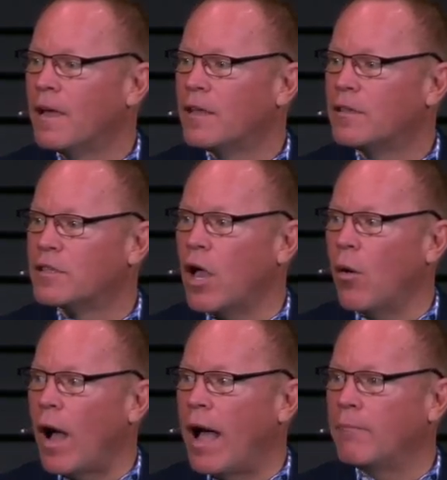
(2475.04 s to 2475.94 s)

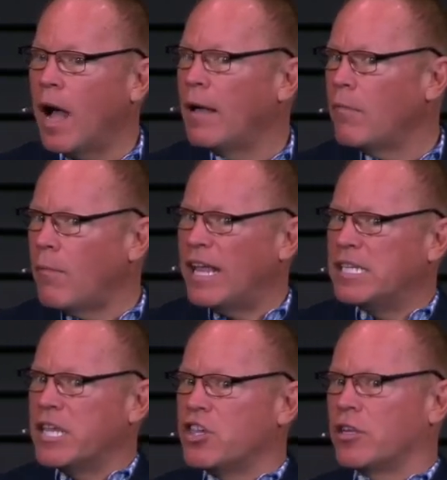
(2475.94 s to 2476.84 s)
So I'm, I, my
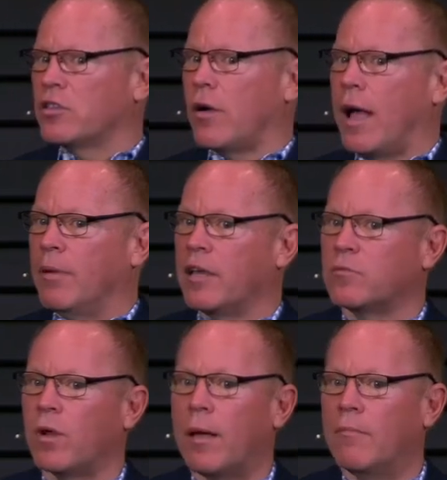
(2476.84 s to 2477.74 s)
attention is grabbed
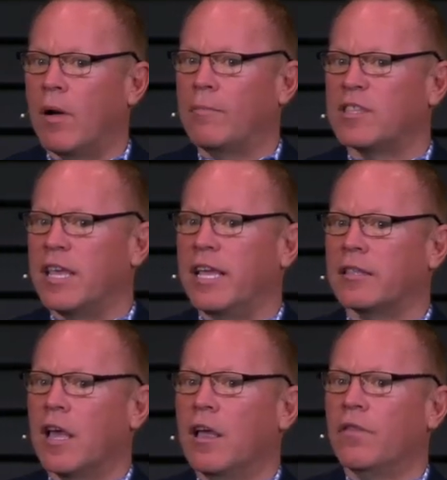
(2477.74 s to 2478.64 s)
because what I'm, I'm seeing
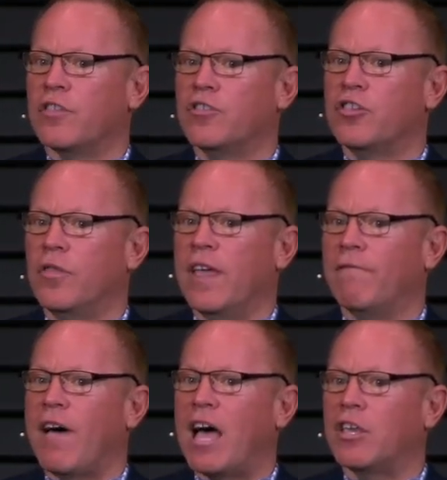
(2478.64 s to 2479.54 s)
is the, the
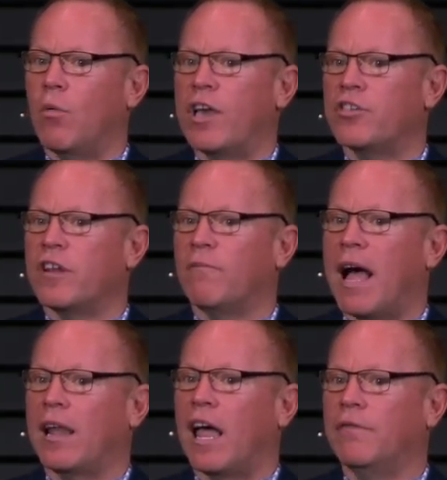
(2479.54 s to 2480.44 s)
evaluation of
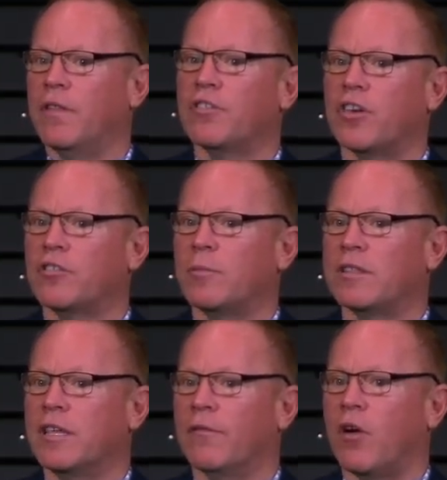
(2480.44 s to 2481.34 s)
my life at the
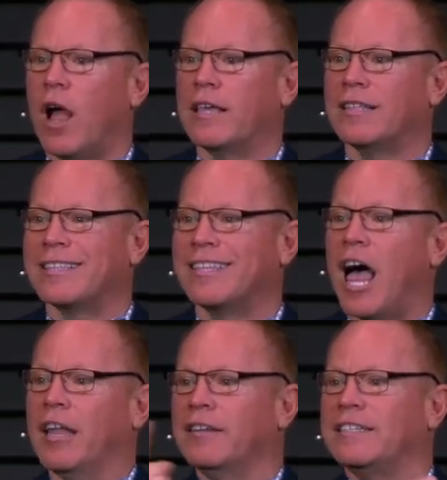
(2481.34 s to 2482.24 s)
judgment seat of Christ is
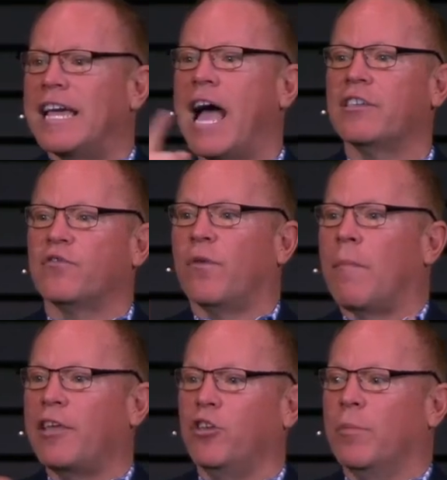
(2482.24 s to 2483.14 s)
not detached from
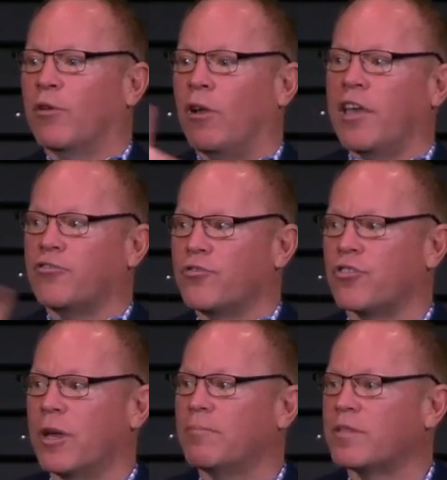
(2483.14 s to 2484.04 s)
my human
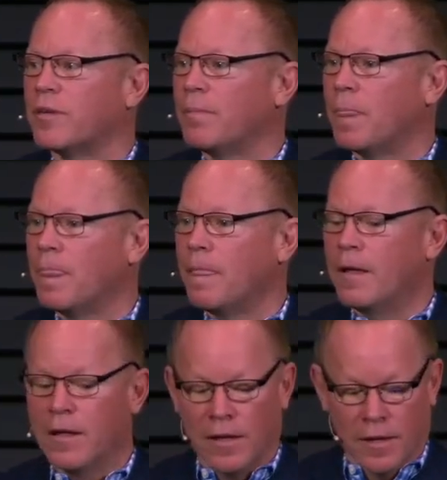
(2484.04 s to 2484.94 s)
relationships.
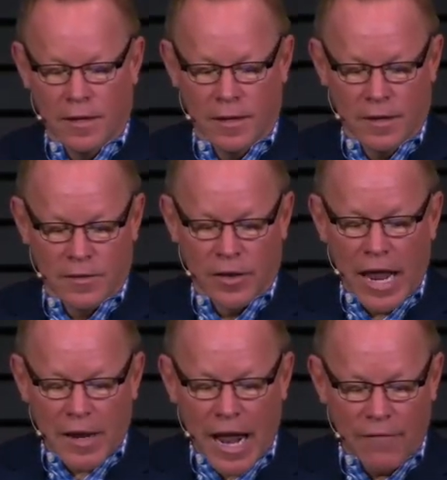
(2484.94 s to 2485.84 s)
So
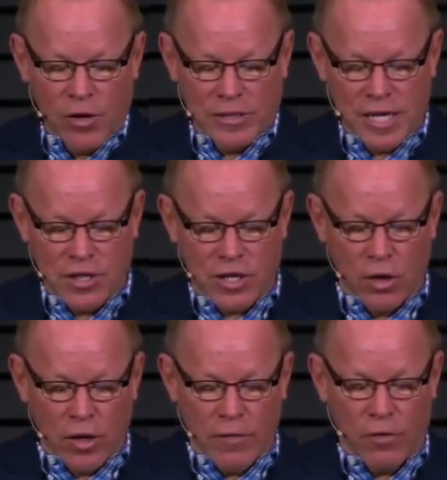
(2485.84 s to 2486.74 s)
now that I have your
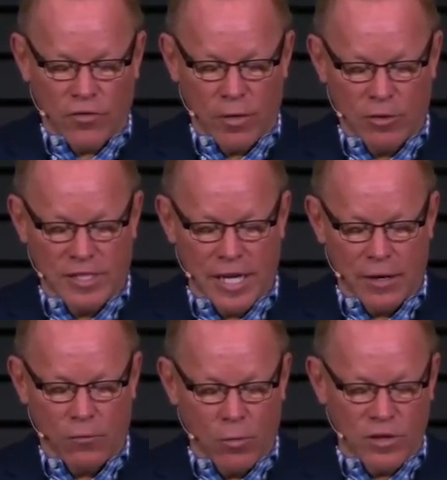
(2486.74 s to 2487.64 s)
attention, look at verse number
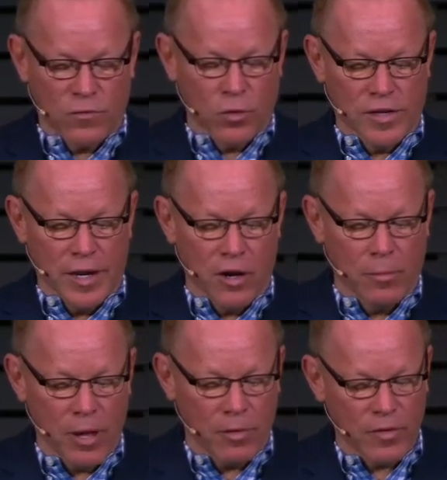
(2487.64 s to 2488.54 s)
10 in Romans 14. It'll
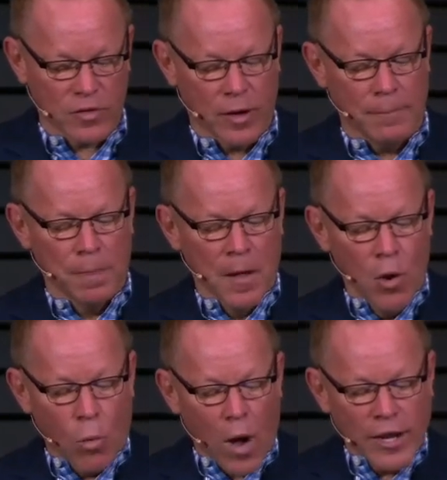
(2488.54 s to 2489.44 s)
be up on the screen.
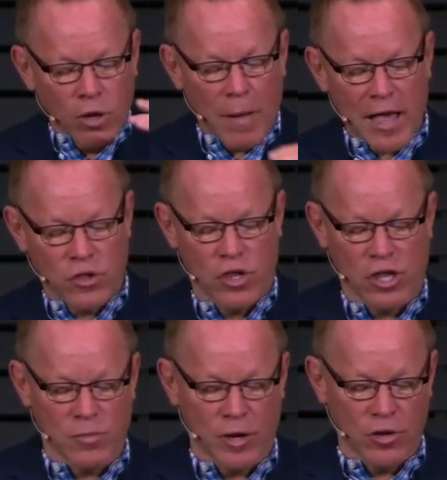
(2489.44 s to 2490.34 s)
Why do you pass
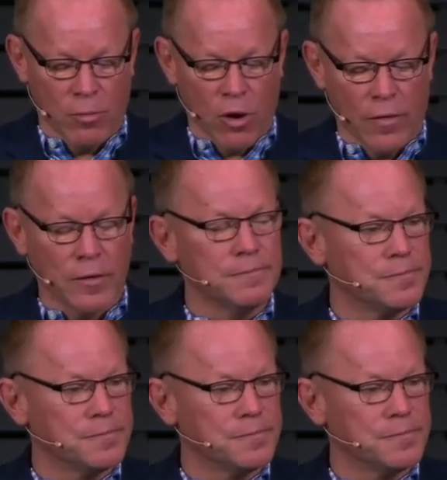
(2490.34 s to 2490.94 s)
judgment on your brother?